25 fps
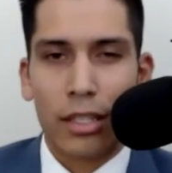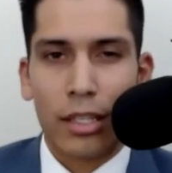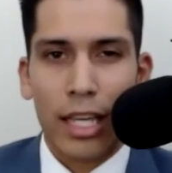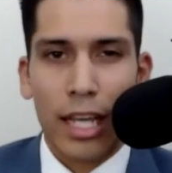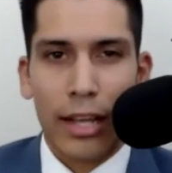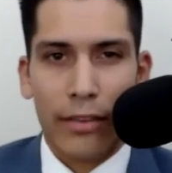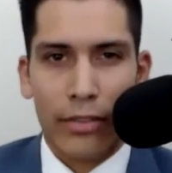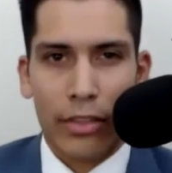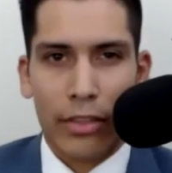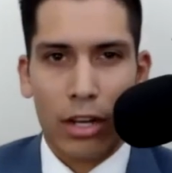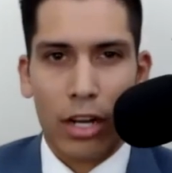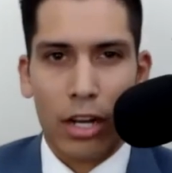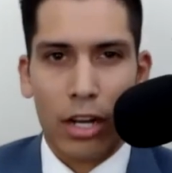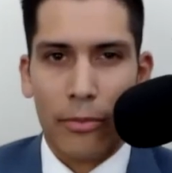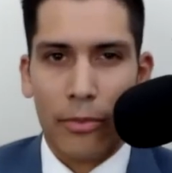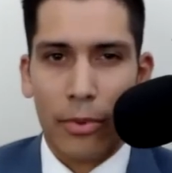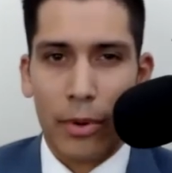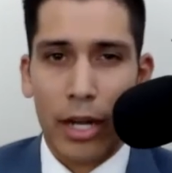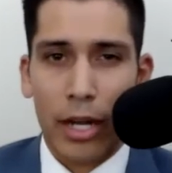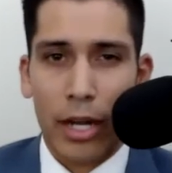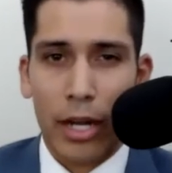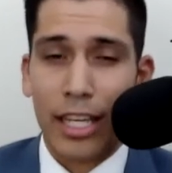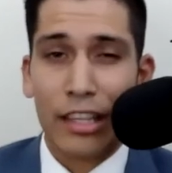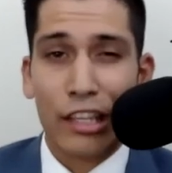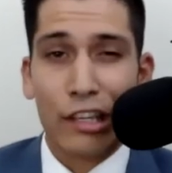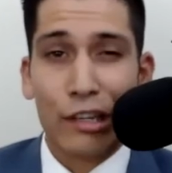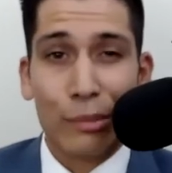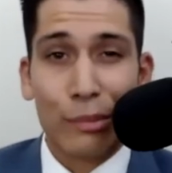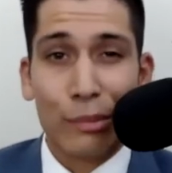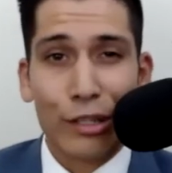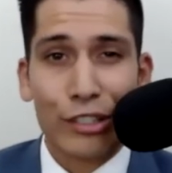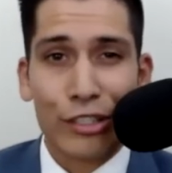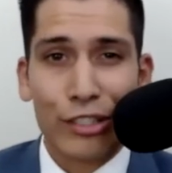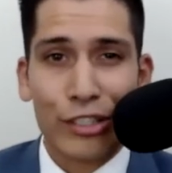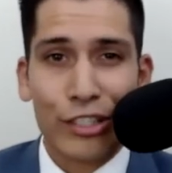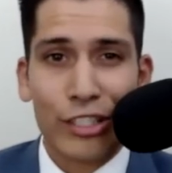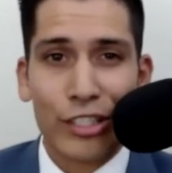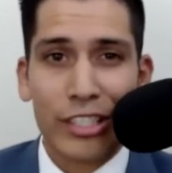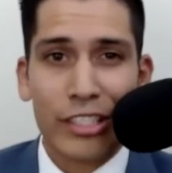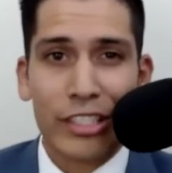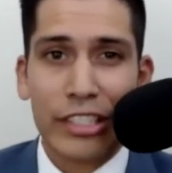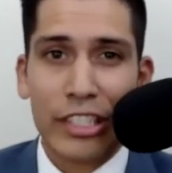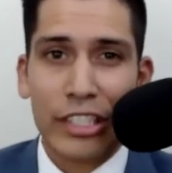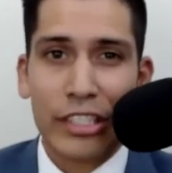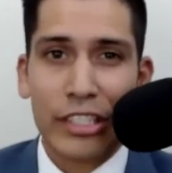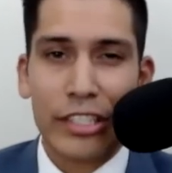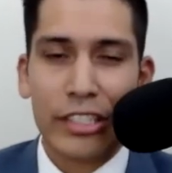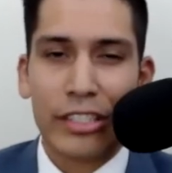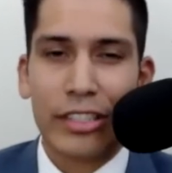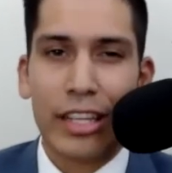If they're operating in the commercial
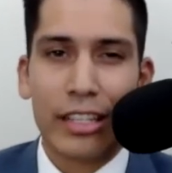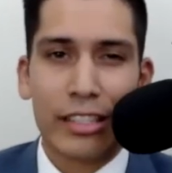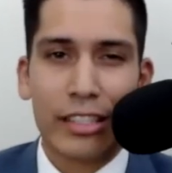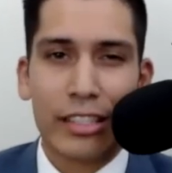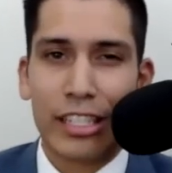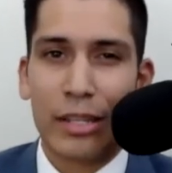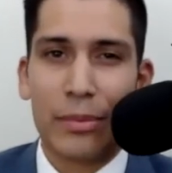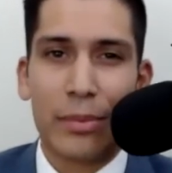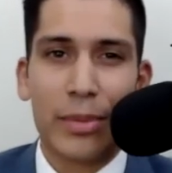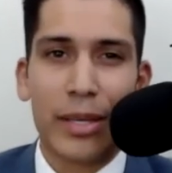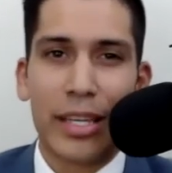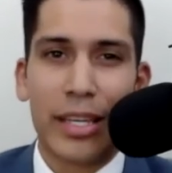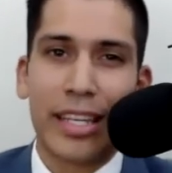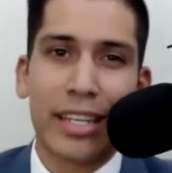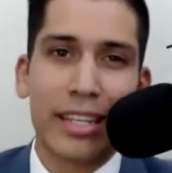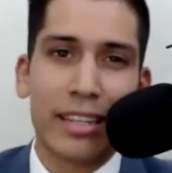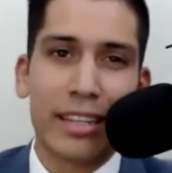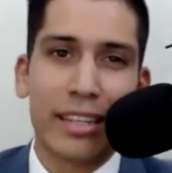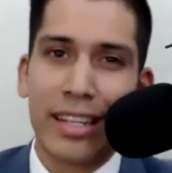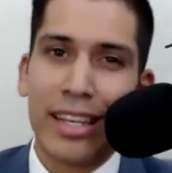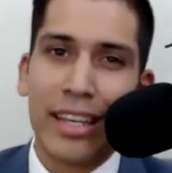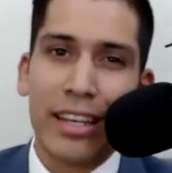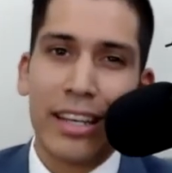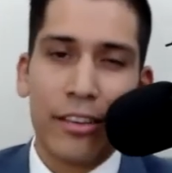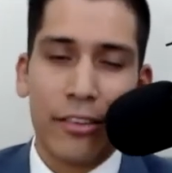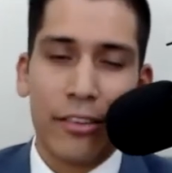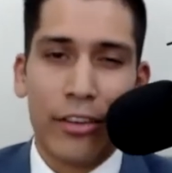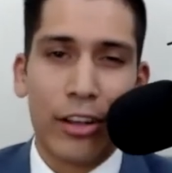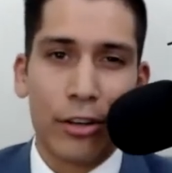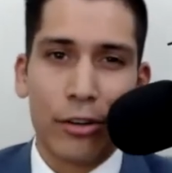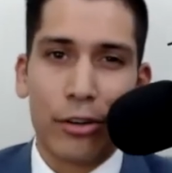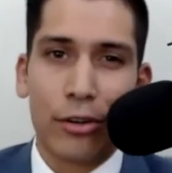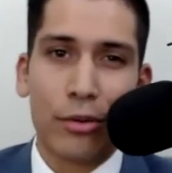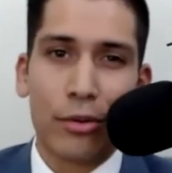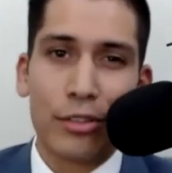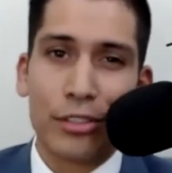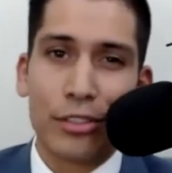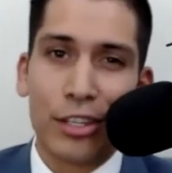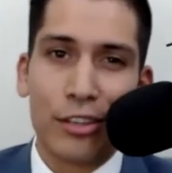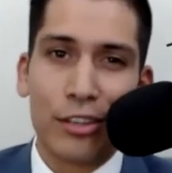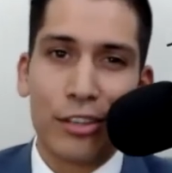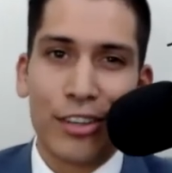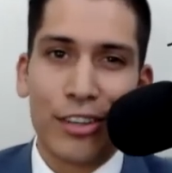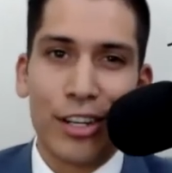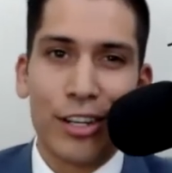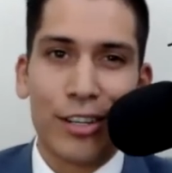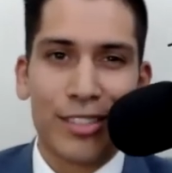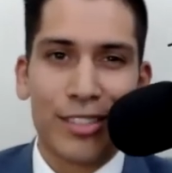jurisdiction, that's going to be in Federal Reserve notes,